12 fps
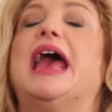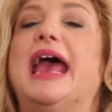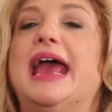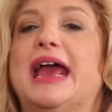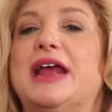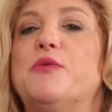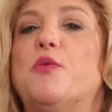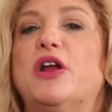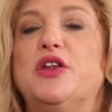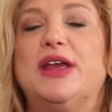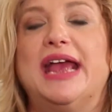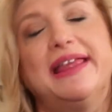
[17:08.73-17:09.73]
And
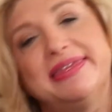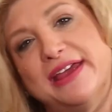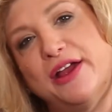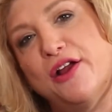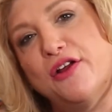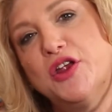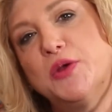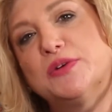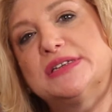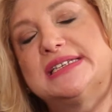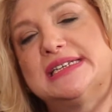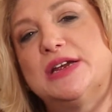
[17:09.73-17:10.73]
when you get there, you
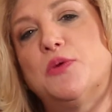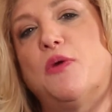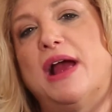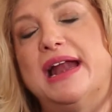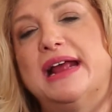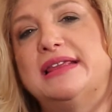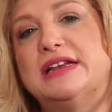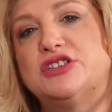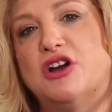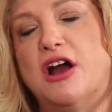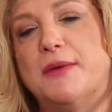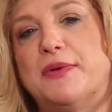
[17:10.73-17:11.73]
will see right at the
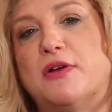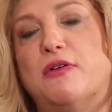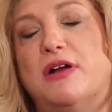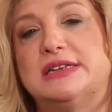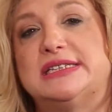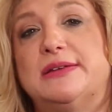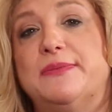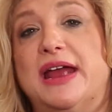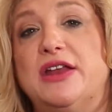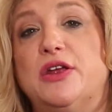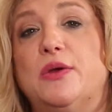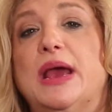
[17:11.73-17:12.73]
top across the
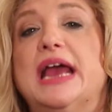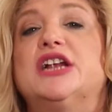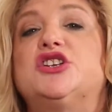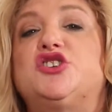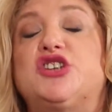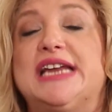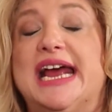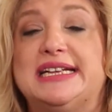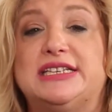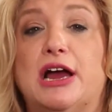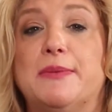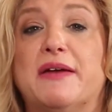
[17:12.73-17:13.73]
menu,
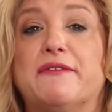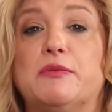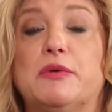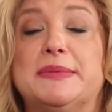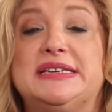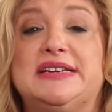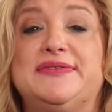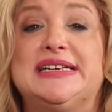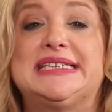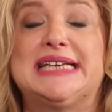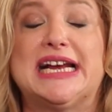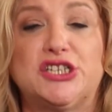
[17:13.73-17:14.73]
Janette's I'm Every Woman
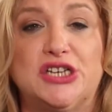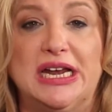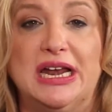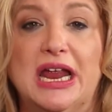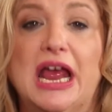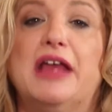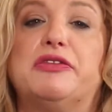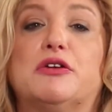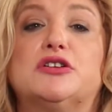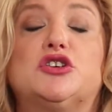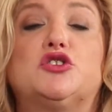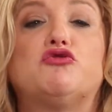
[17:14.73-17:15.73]
TV section.
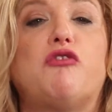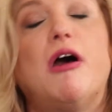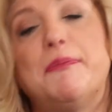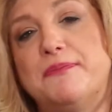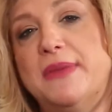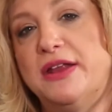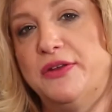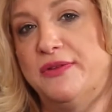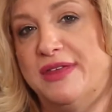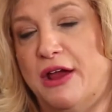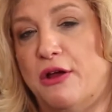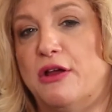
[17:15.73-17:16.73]
There's a drop menu
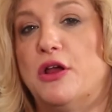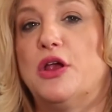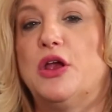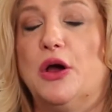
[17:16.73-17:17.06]
there.